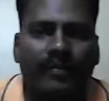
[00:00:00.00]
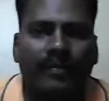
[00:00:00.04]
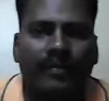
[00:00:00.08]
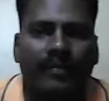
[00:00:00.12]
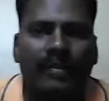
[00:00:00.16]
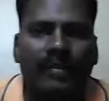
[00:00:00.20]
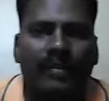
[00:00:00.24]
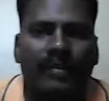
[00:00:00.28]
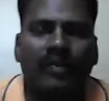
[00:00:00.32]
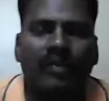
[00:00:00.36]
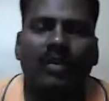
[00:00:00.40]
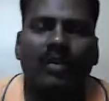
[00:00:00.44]

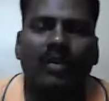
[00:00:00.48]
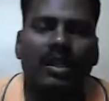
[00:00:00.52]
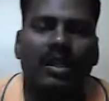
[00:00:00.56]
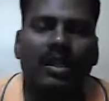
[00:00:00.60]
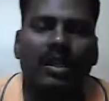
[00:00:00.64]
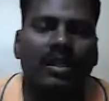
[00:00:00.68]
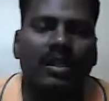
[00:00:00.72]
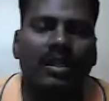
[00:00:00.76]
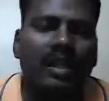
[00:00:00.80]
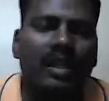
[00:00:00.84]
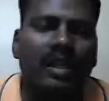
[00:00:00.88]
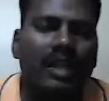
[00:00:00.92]
Now what are
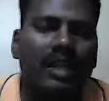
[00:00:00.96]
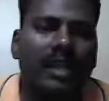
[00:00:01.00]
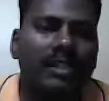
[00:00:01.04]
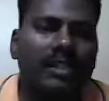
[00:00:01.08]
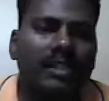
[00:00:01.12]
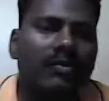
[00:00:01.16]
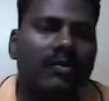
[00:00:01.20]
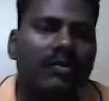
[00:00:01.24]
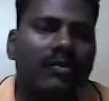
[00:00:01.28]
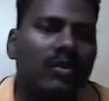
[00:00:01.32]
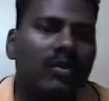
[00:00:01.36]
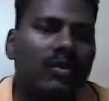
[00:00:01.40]
the cash
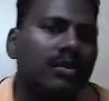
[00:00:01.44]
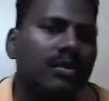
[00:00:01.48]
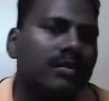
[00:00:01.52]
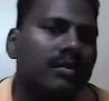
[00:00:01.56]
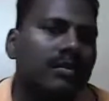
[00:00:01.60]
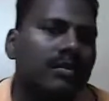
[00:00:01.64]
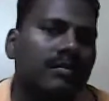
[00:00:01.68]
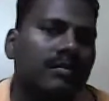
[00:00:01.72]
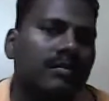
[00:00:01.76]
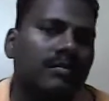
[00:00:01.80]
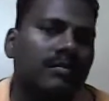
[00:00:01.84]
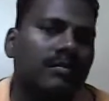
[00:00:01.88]
inflows?
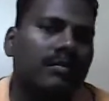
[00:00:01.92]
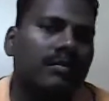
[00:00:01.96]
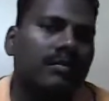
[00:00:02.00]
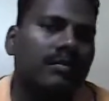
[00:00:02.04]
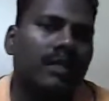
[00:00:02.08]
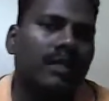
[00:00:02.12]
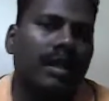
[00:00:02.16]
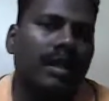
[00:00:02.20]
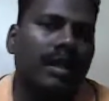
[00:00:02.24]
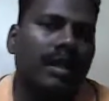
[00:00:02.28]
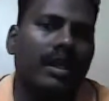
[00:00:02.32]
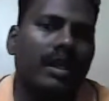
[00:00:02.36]

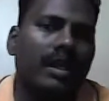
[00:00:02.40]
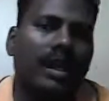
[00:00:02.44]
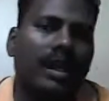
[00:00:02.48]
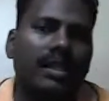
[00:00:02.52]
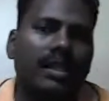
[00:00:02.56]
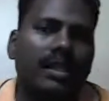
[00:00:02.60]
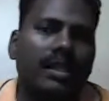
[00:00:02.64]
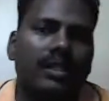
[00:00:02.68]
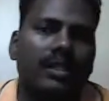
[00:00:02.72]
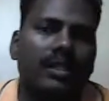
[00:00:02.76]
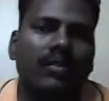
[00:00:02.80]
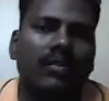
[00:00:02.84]

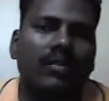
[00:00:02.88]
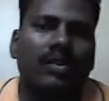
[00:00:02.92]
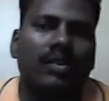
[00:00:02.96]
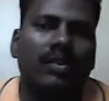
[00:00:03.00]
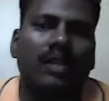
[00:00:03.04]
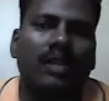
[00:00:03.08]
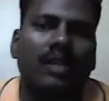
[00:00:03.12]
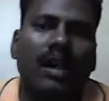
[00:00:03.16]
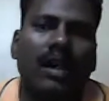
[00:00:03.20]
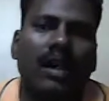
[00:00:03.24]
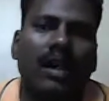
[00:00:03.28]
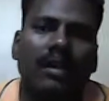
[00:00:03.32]
Cash inflows
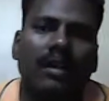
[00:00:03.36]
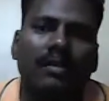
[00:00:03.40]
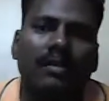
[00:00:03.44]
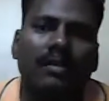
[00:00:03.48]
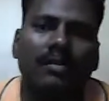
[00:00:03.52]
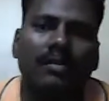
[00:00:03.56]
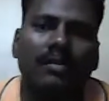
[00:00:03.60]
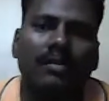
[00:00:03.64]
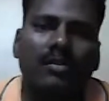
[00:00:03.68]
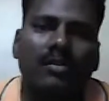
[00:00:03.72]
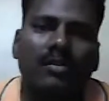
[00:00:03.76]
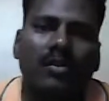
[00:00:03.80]
are
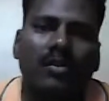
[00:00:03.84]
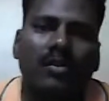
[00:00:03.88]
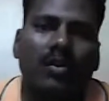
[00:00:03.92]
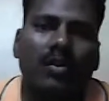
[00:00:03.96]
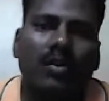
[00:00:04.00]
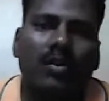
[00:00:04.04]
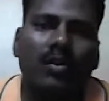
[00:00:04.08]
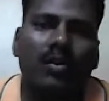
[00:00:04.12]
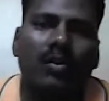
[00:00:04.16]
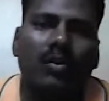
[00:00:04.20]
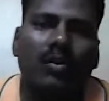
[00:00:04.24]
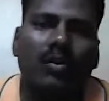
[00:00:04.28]

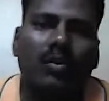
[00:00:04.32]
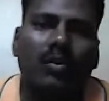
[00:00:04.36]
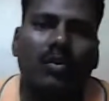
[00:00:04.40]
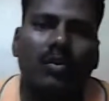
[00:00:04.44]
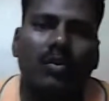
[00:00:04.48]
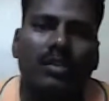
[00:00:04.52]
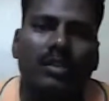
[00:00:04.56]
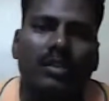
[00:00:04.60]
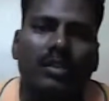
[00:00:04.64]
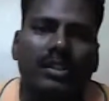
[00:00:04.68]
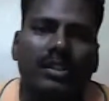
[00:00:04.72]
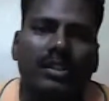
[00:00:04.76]

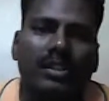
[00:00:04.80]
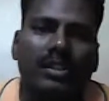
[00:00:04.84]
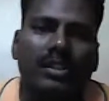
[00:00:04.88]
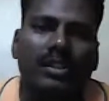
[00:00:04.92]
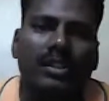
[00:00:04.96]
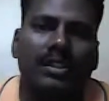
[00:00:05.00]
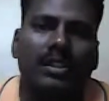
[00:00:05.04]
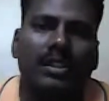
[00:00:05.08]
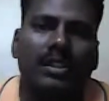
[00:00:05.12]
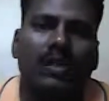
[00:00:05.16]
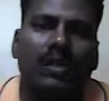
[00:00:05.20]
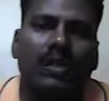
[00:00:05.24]
rupees
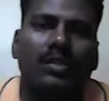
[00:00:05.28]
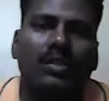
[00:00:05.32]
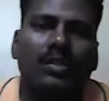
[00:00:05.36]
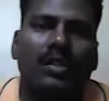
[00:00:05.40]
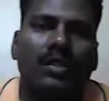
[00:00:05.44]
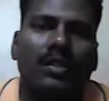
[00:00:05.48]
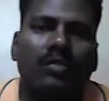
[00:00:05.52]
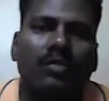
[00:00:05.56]
16,000,